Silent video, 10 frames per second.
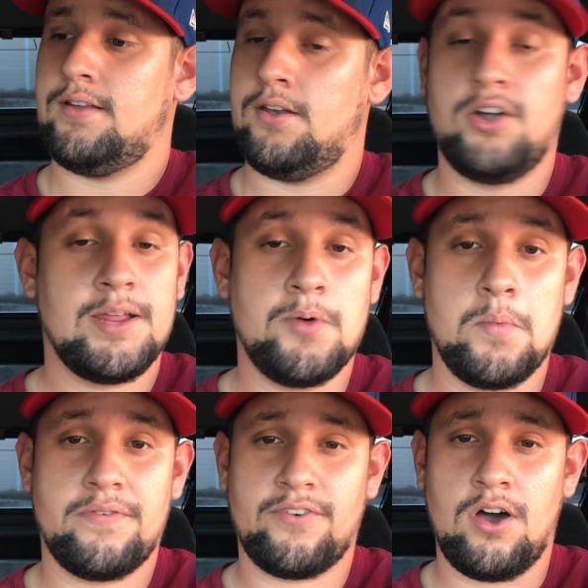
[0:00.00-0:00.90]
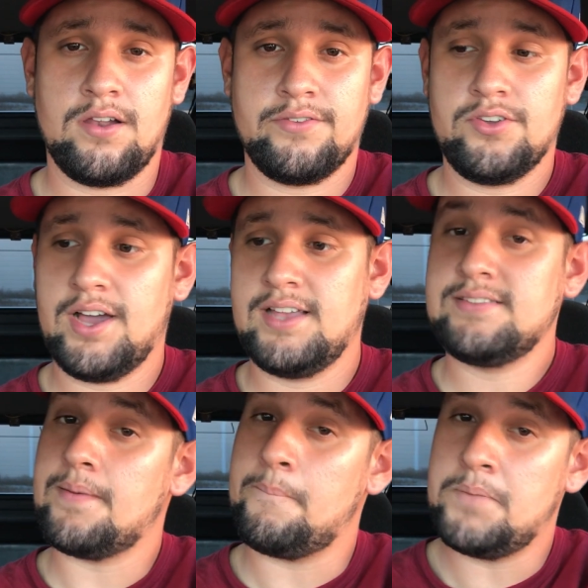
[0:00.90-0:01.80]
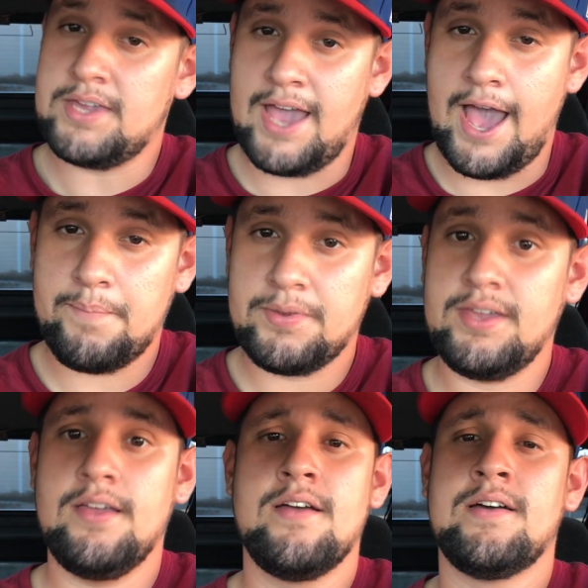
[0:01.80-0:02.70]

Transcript: Learning moment for all of you guys, be happy.